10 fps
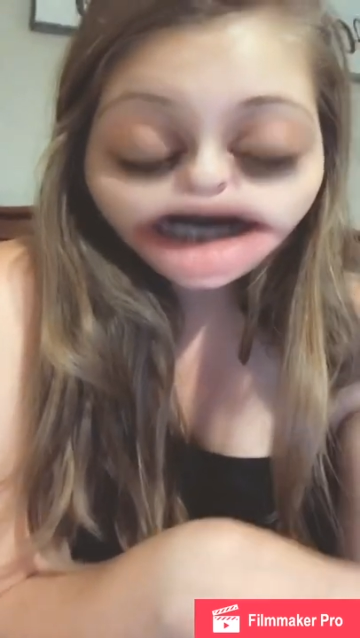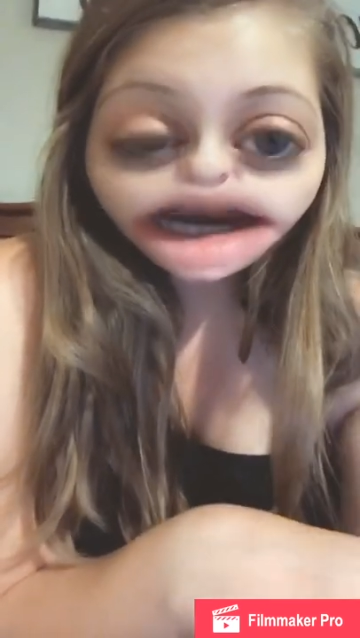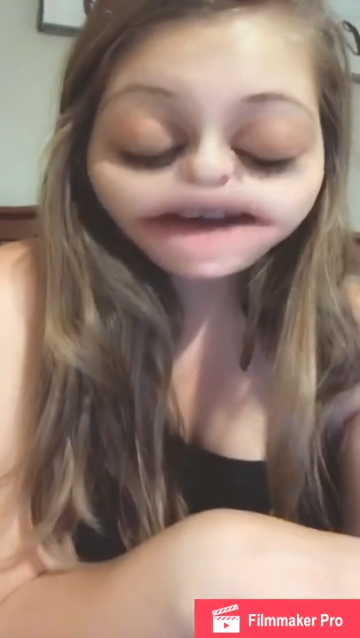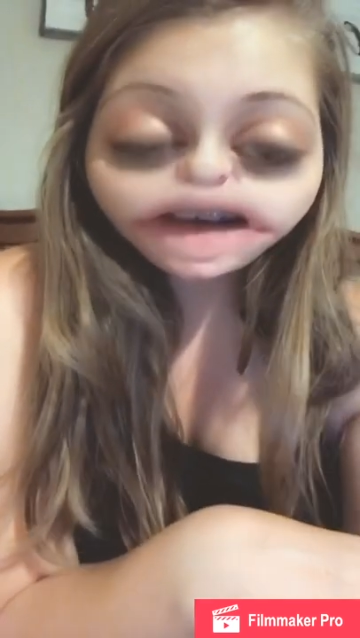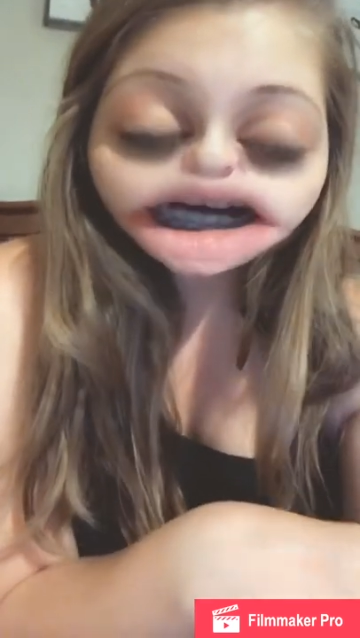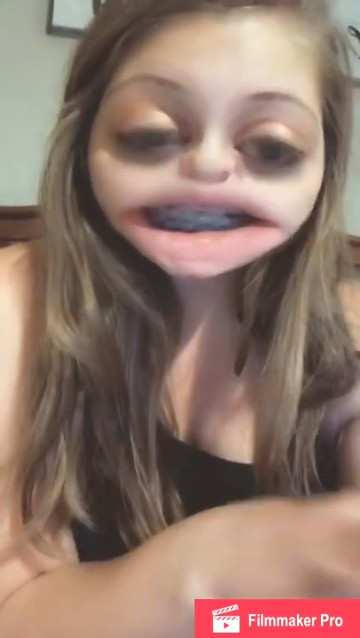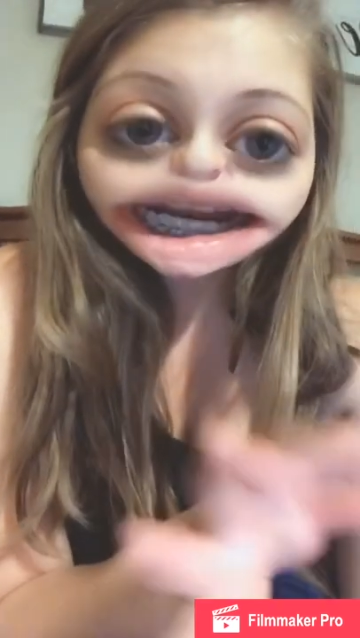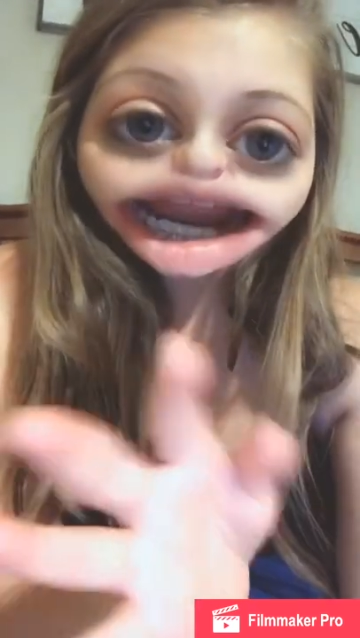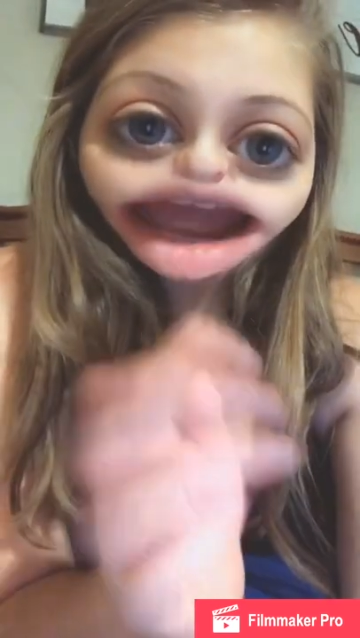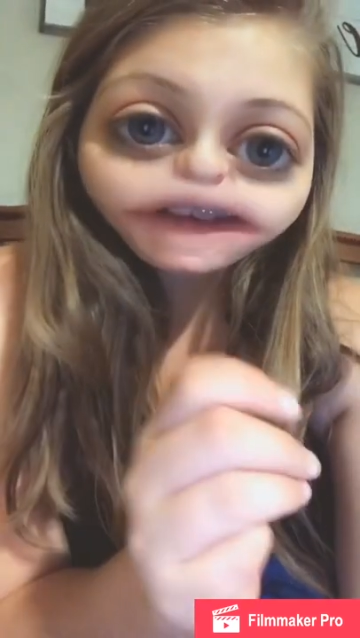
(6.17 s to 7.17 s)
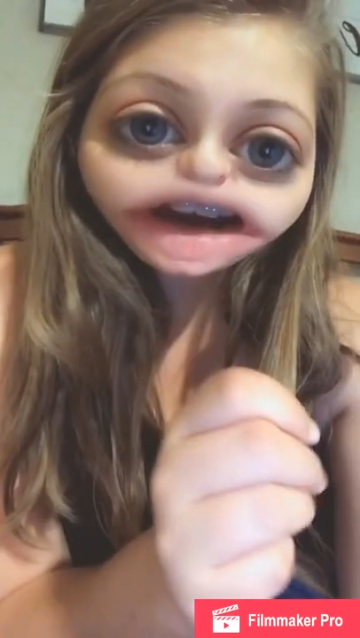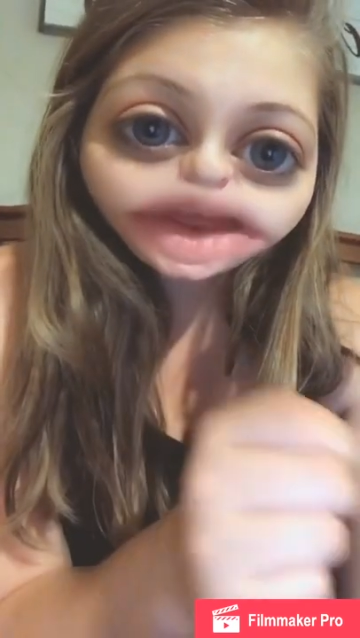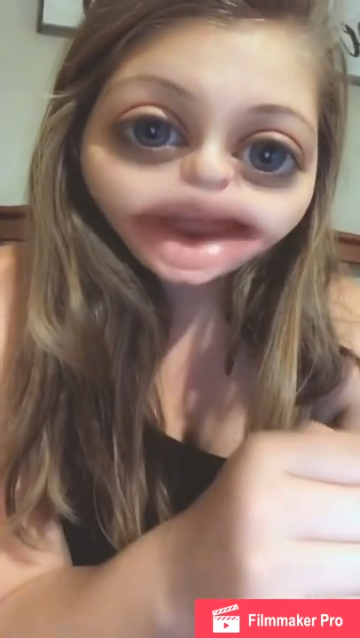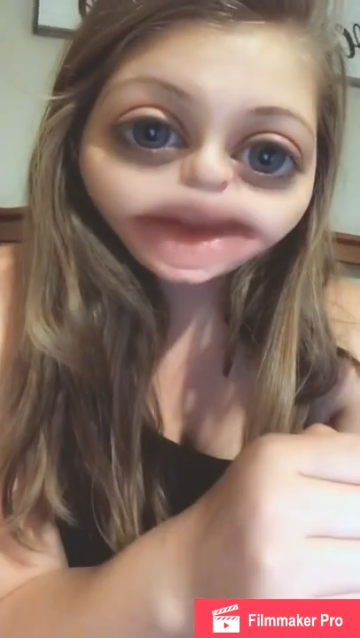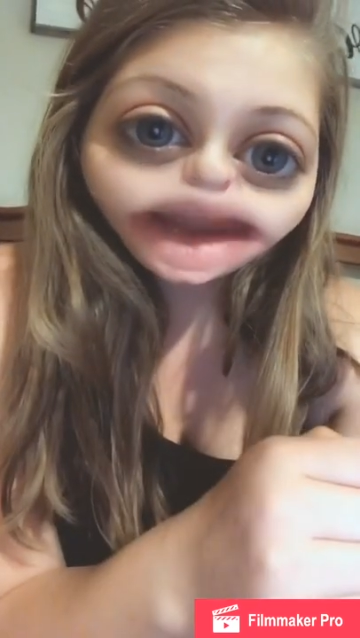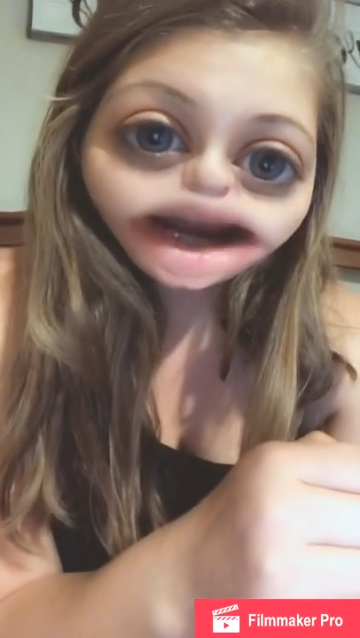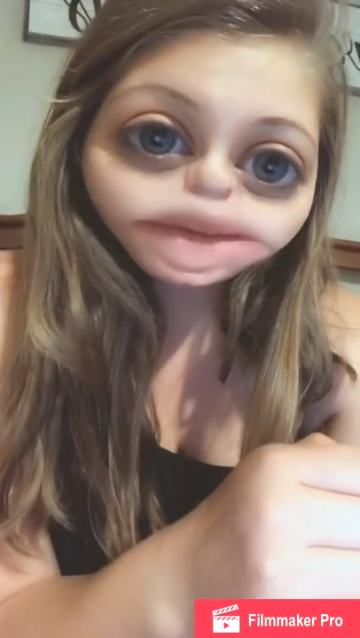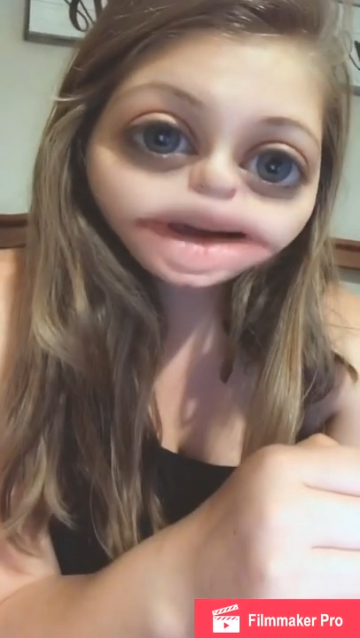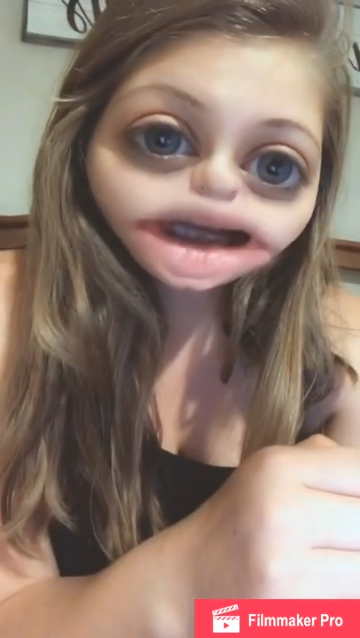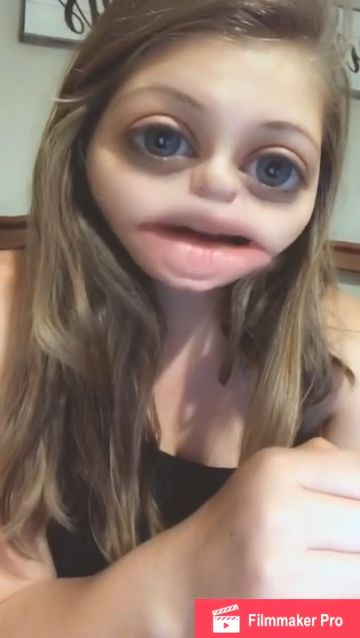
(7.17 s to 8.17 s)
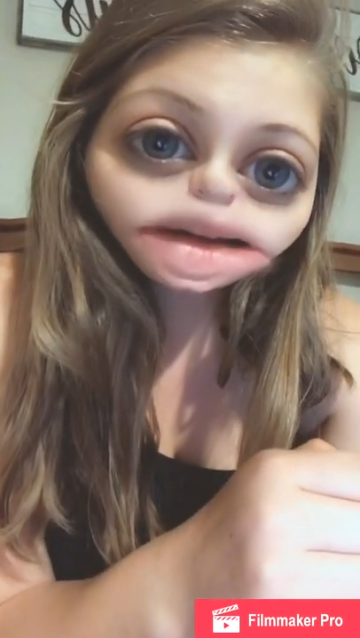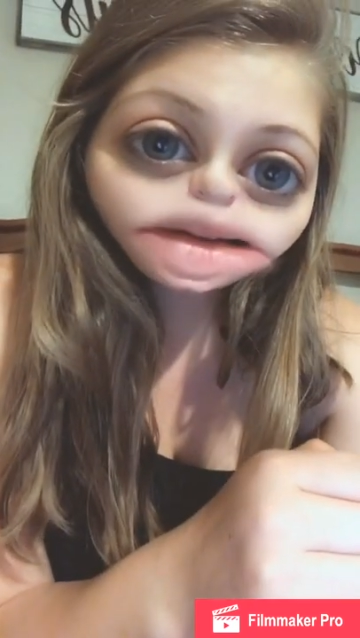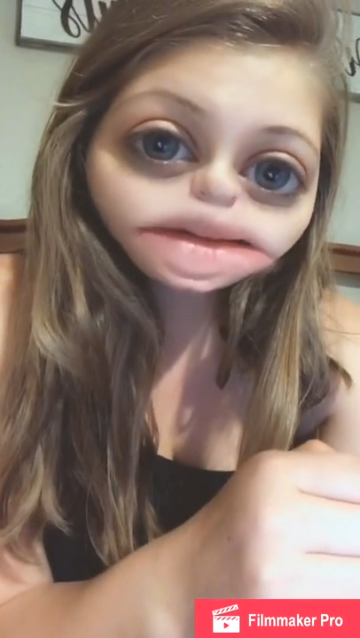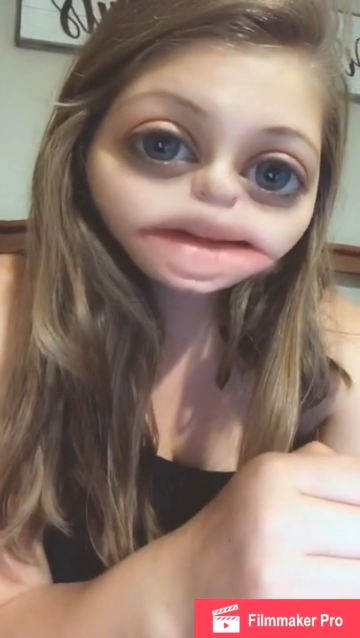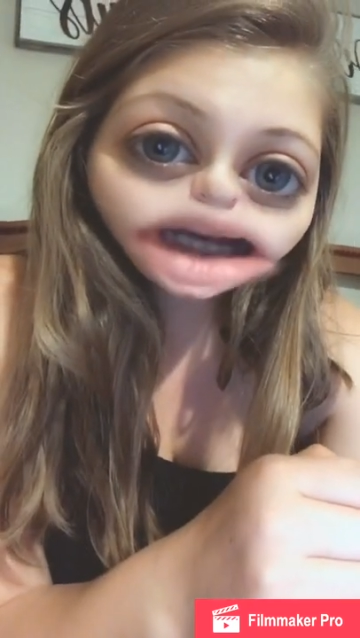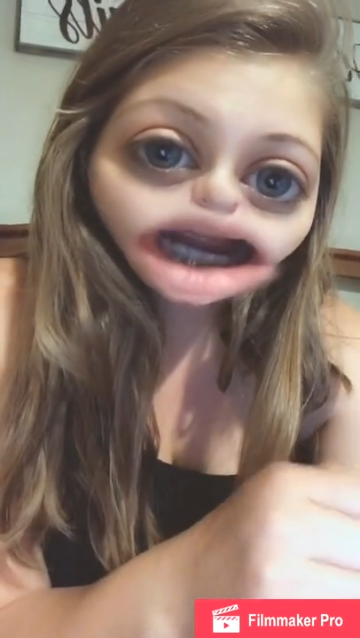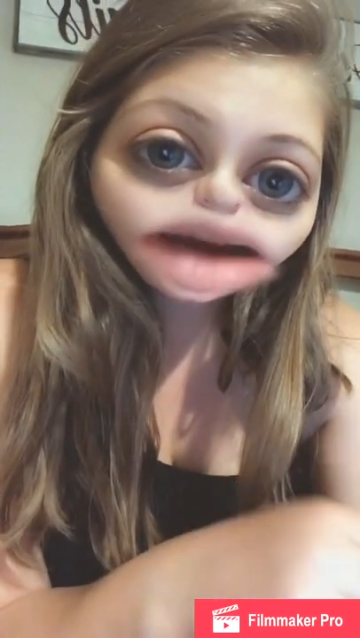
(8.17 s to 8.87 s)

Never did I ever think that I would go